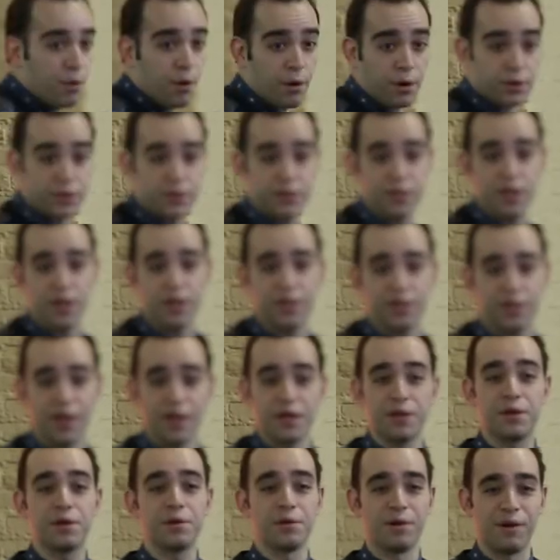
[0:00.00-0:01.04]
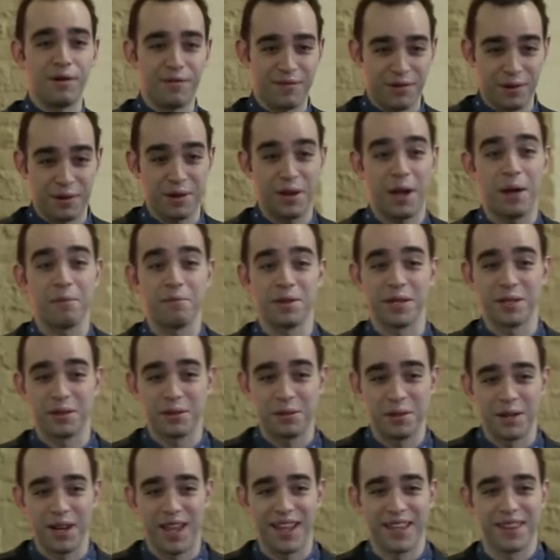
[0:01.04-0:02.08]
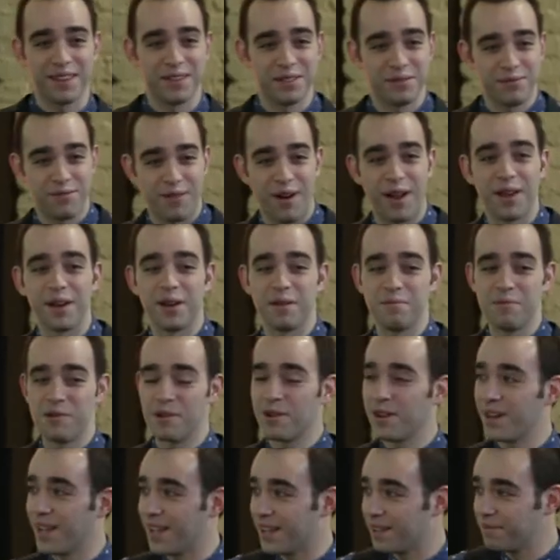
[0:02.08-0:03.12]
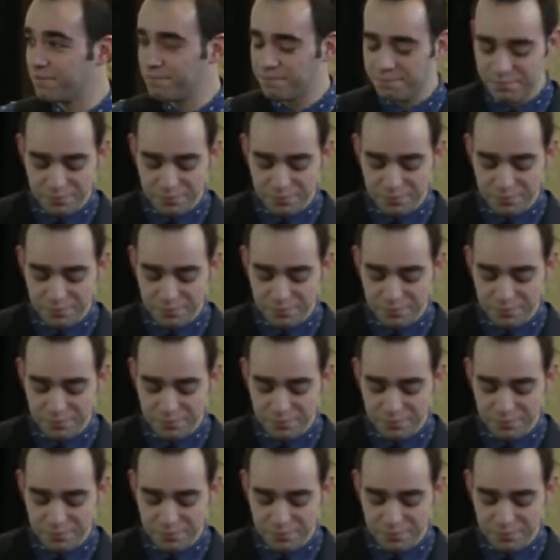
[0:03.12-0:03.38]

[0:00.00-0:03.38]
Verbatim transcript: course, thank you all for coming today, this Friday morning.